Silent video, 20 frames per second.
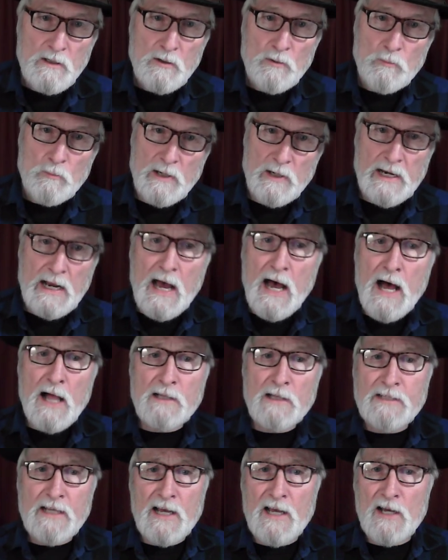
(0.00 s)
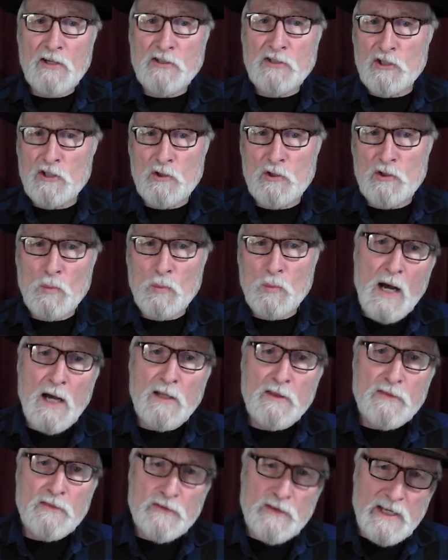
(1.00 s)
But I'll tell you
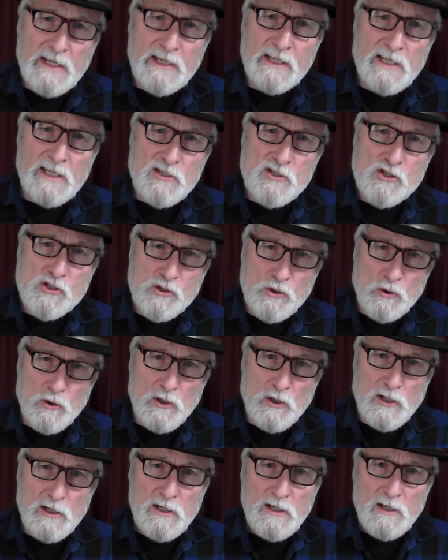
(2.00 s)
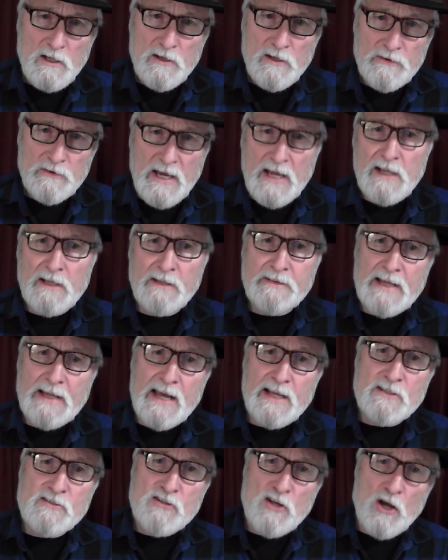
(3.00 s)
one thing is sure, then
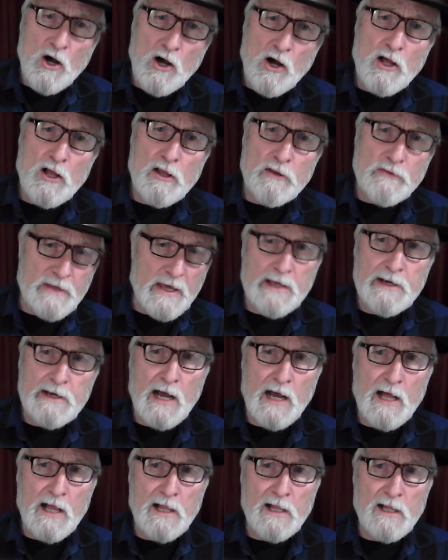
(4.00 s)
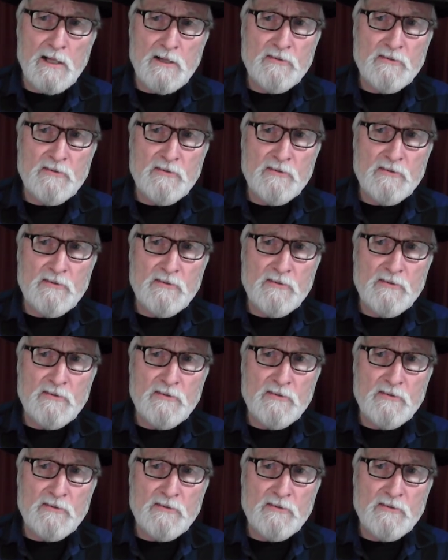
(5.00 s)
that's all that I'll